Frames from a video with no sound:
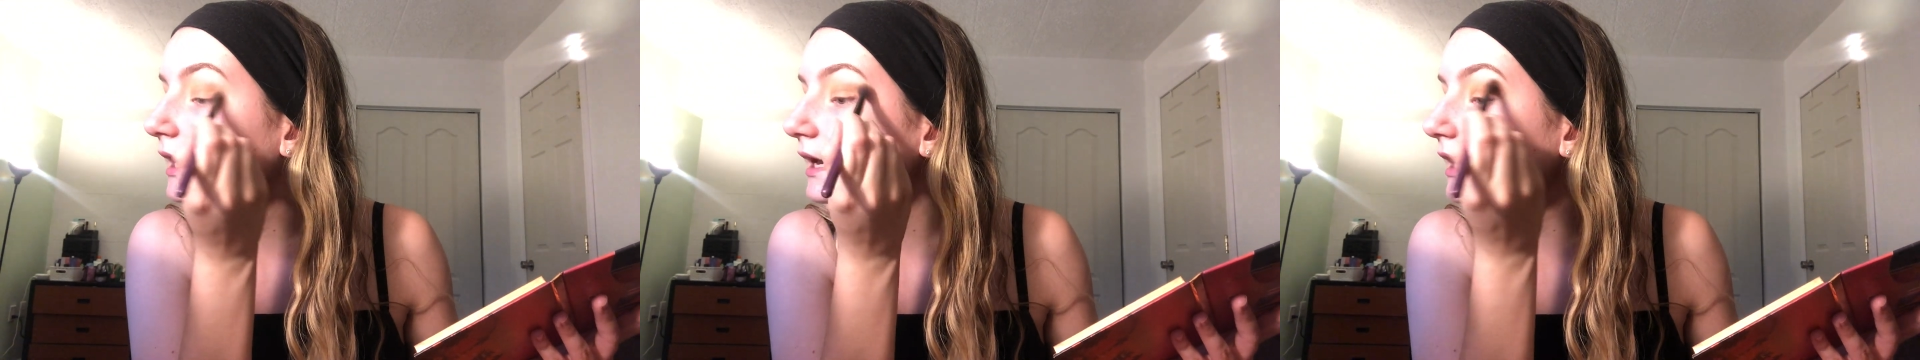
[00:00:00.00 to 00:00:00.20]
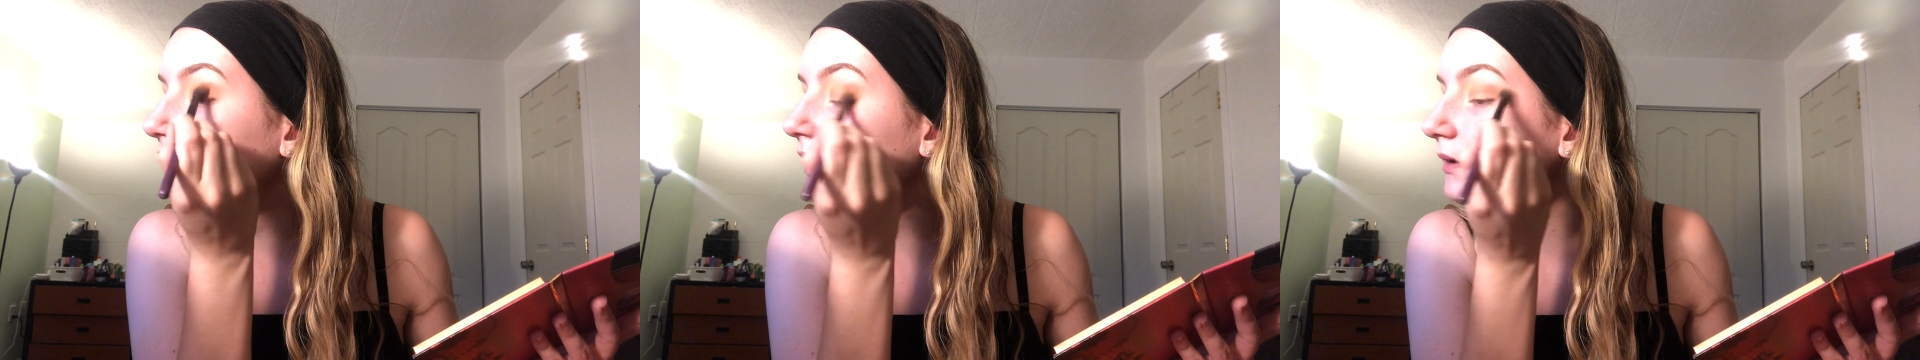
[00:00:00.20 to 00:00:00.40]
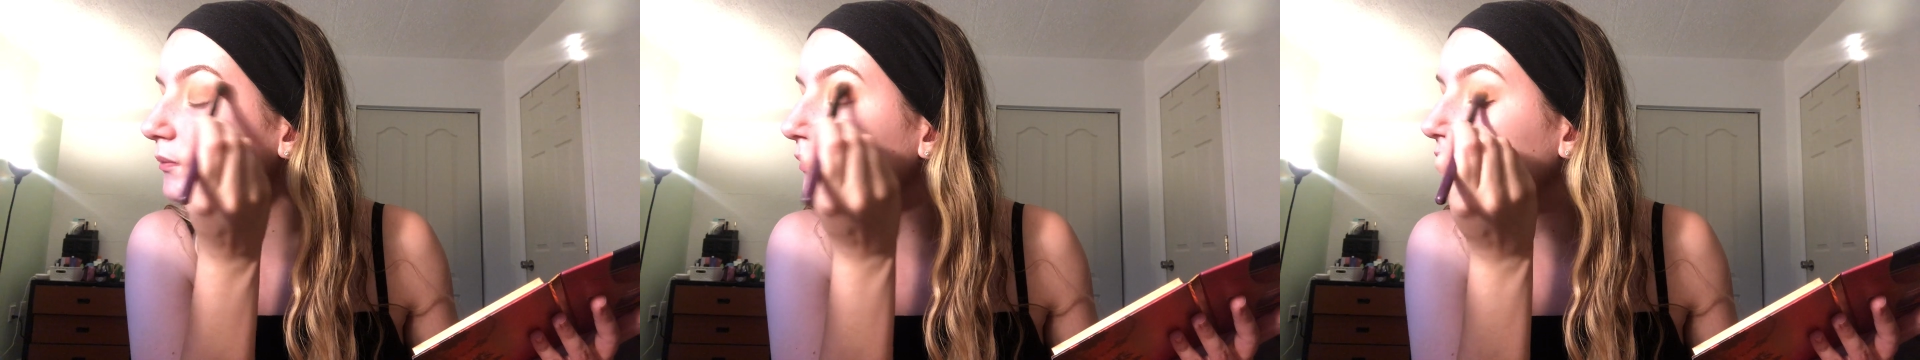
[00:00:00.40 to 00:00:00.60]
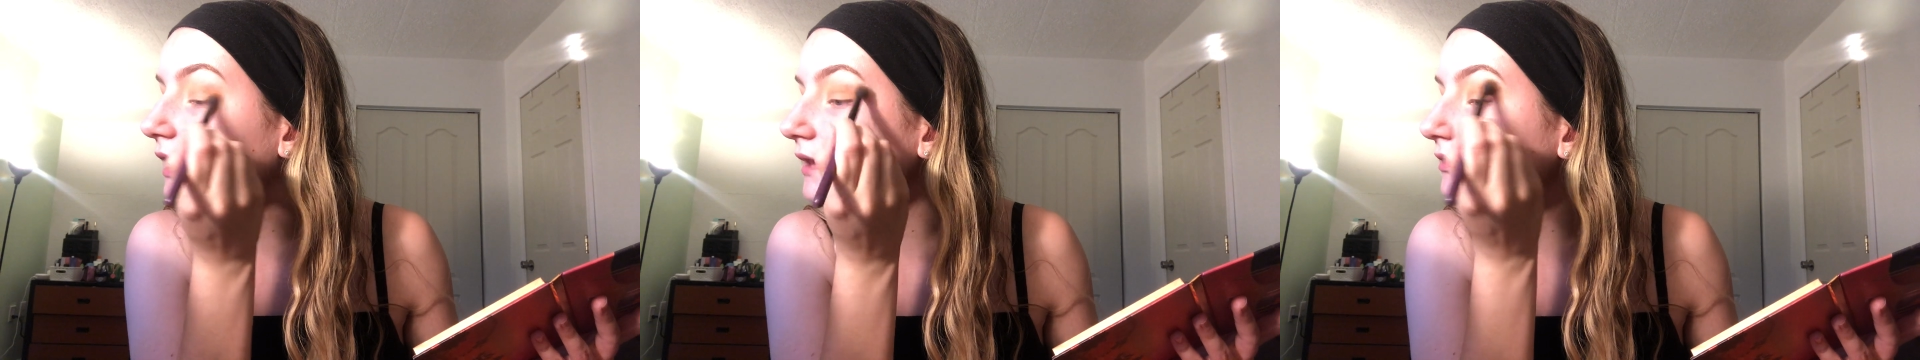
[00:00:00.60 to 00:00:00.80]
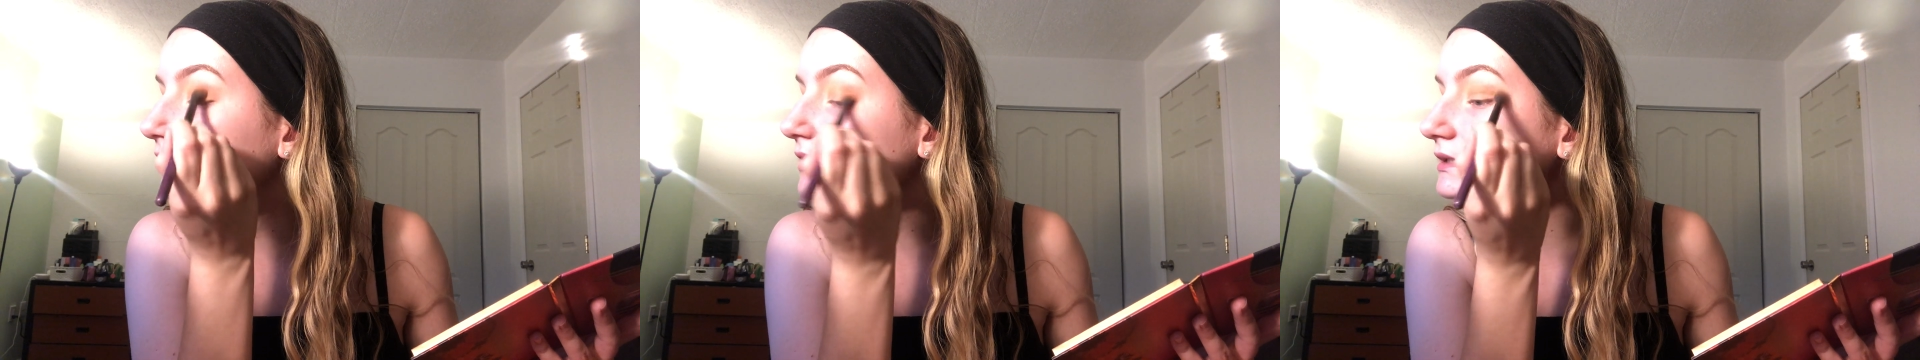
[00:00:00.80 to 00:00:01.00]
and
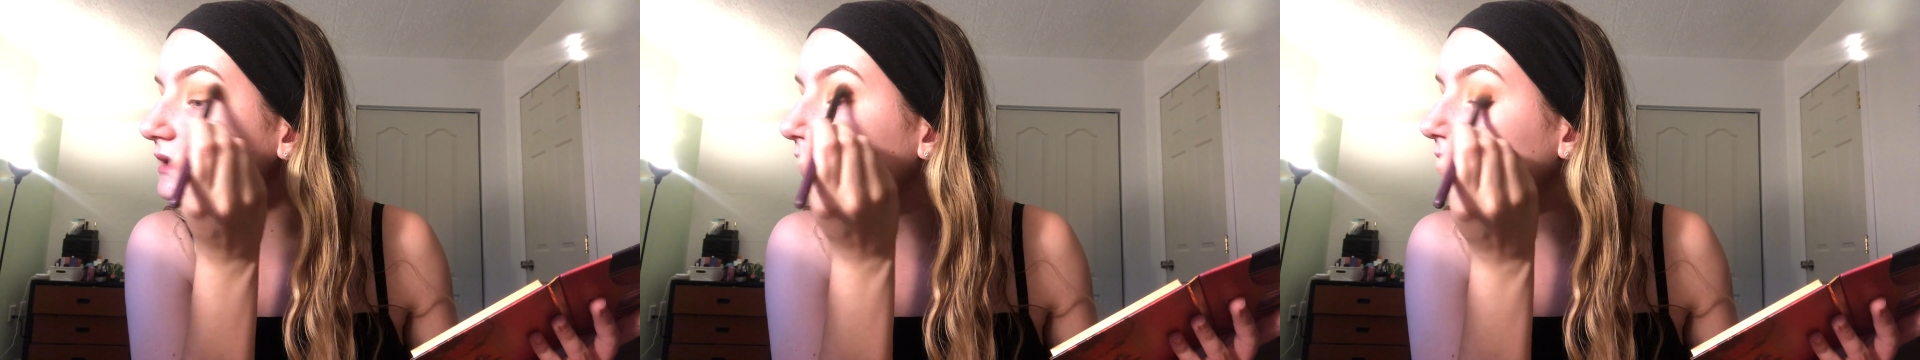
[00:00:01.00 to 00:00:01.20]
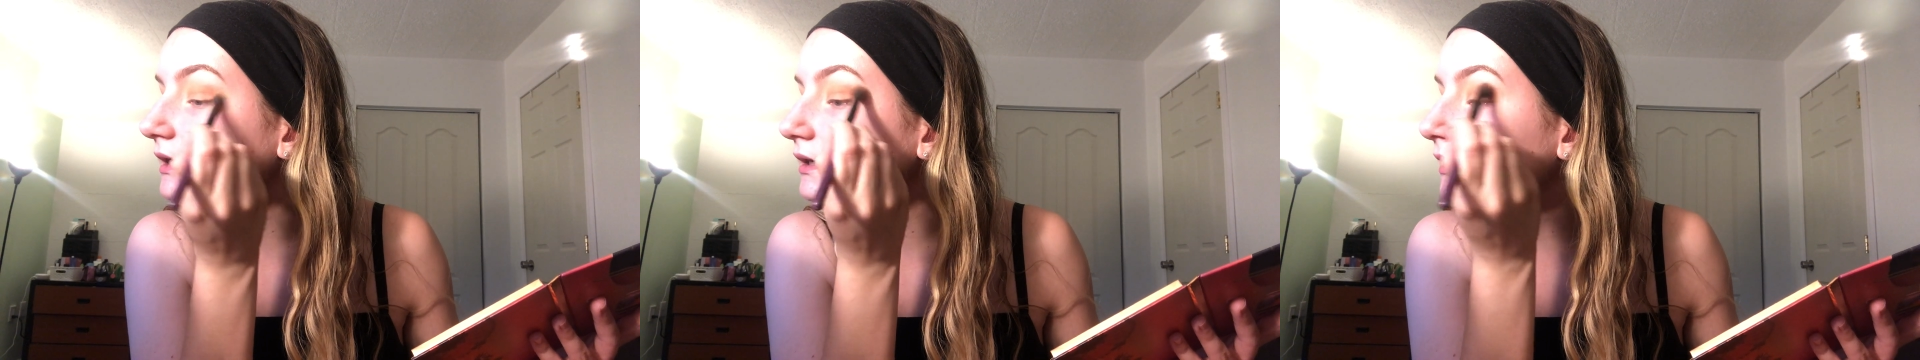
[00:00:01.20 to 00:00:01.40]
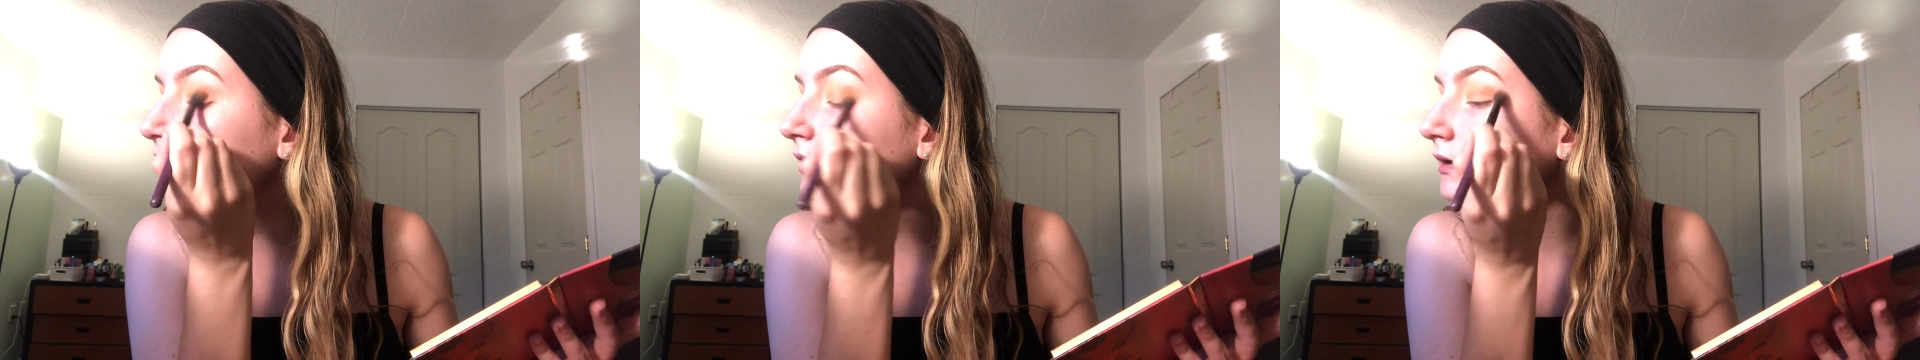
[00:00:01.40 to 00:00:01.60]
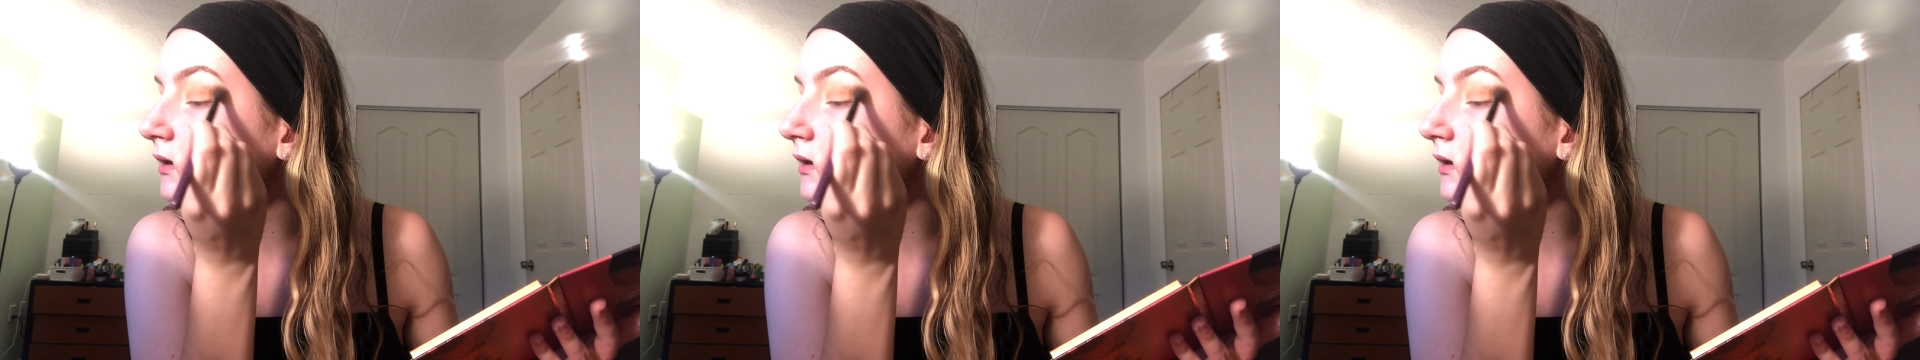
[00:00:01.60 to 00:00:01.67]
blend this in.